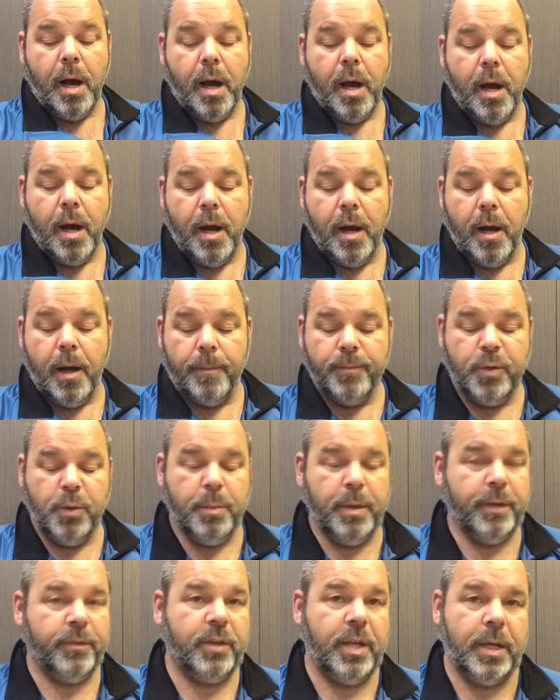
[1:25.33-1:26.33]

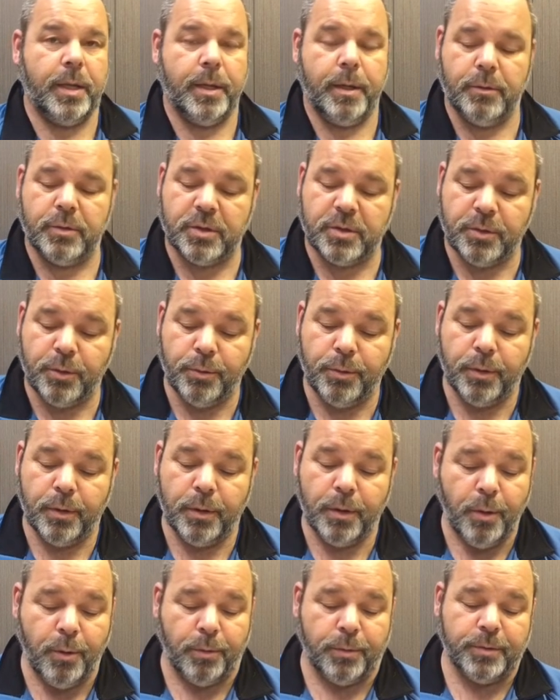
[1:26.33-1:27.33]
You may have taken out
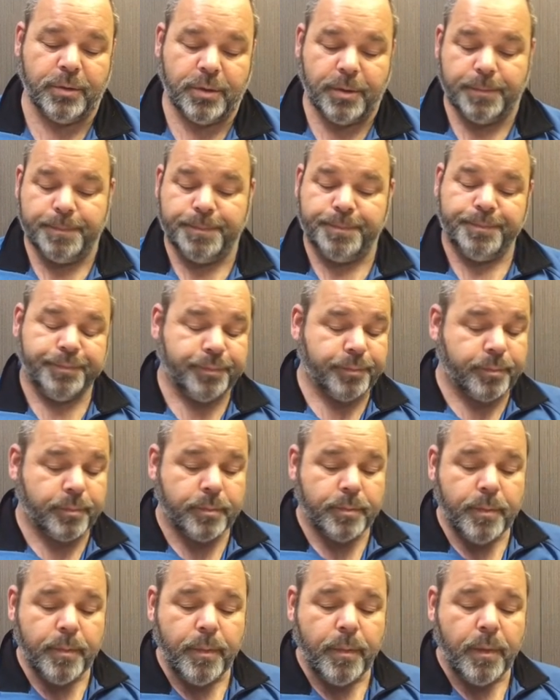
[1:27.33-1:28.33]
student loans.
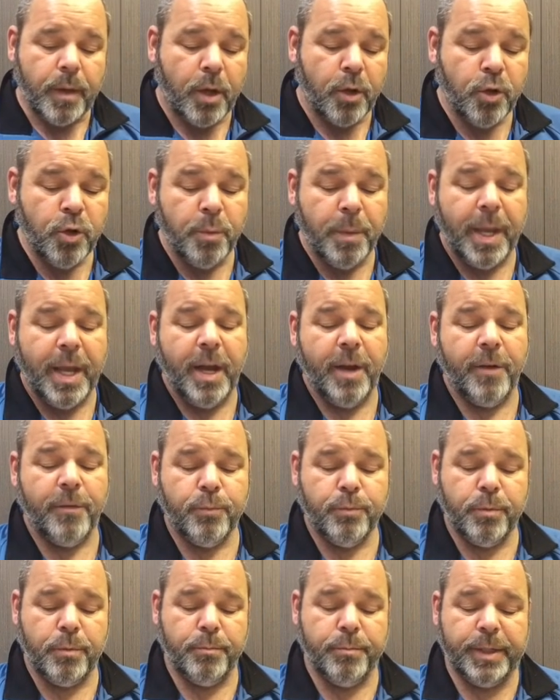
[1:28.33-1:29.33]
You may
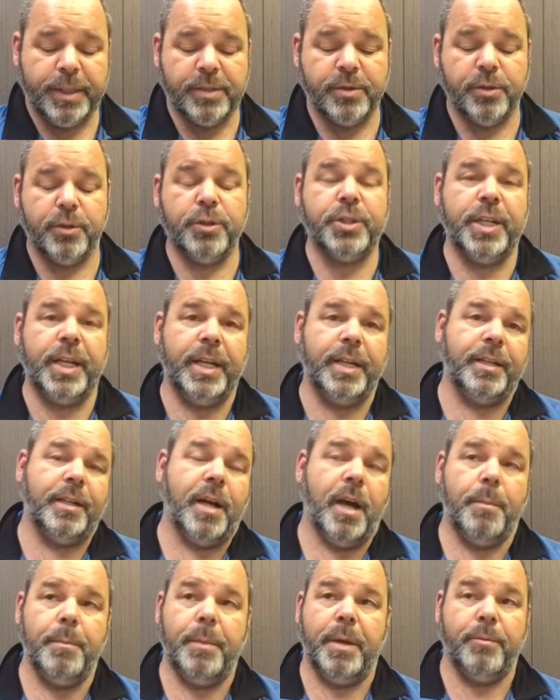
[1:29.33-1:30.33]
have research
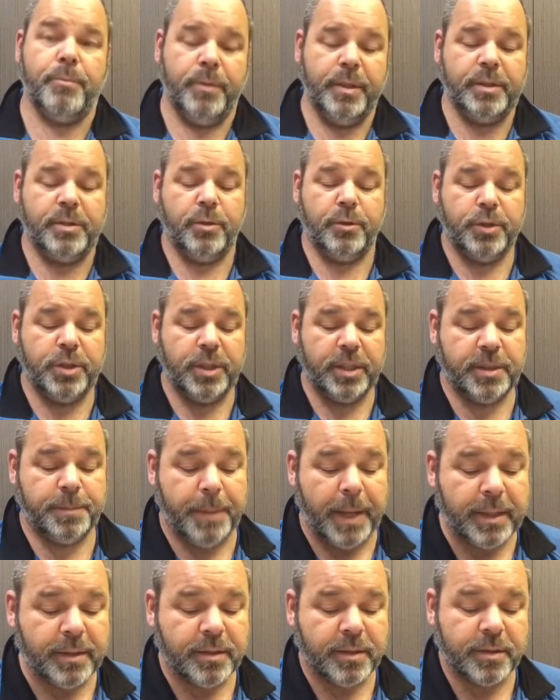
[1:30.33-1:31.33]
income and research
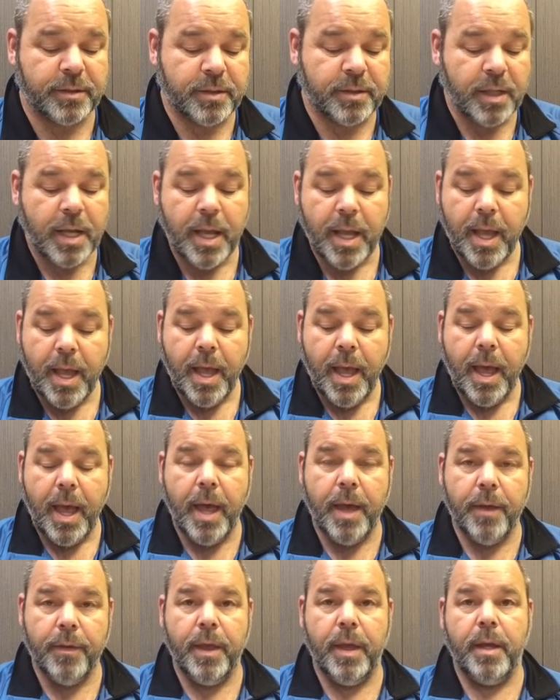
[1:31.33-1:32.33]
expenses.
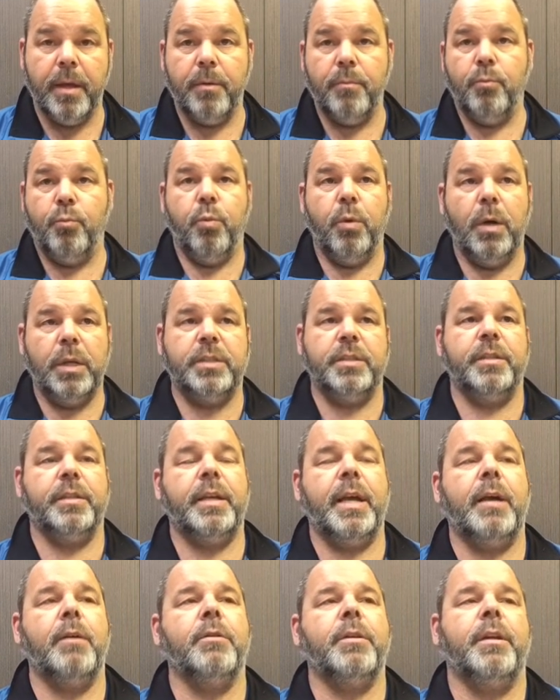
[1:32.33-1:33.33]
And then once
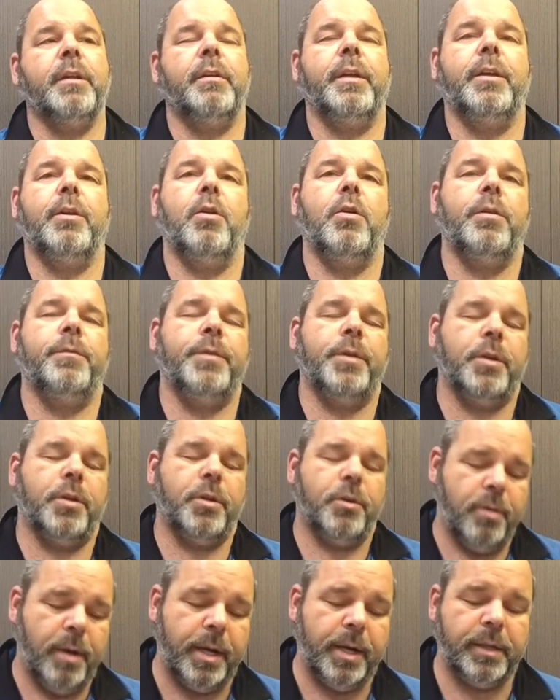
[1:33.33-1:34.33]
you calculate all of your
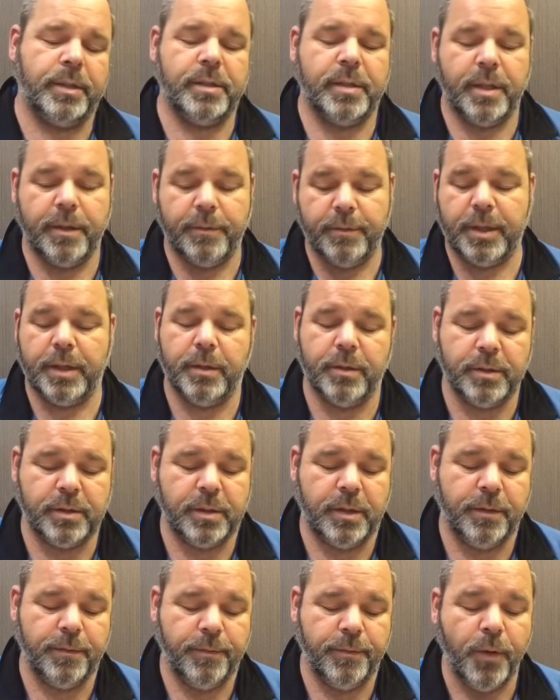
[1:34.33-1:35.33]
credits and everything
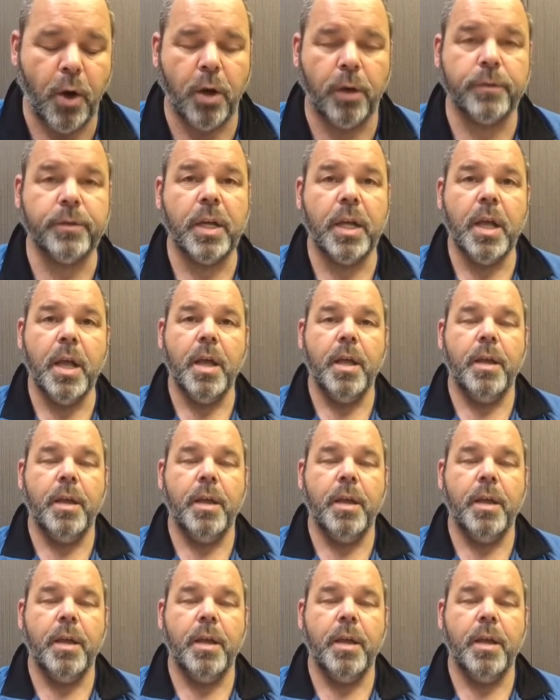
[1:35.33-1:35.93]
else that's involved,